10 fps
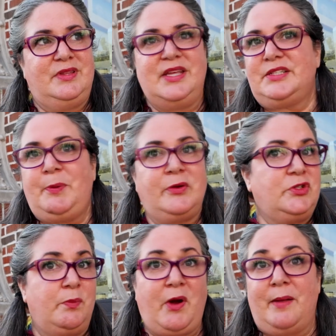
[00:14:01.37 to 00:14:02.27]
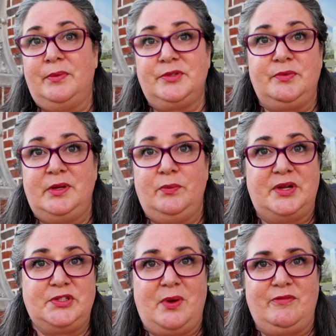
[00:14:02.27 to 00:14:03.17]
this posed no problems for me
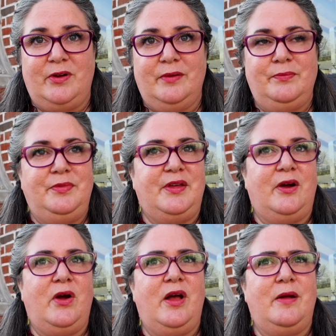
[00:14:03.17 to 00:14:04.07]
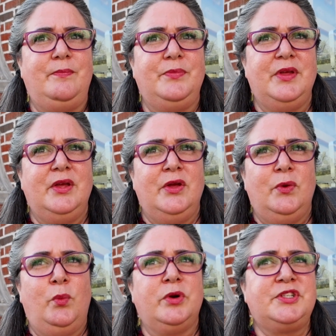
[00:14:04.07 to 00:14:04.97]
whatsoever. There
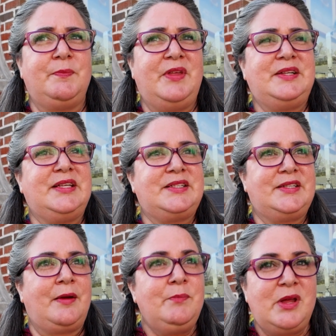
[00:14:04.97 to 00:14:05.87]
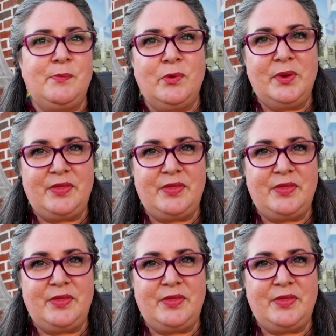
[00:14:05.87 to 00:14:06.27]
were some things that some people with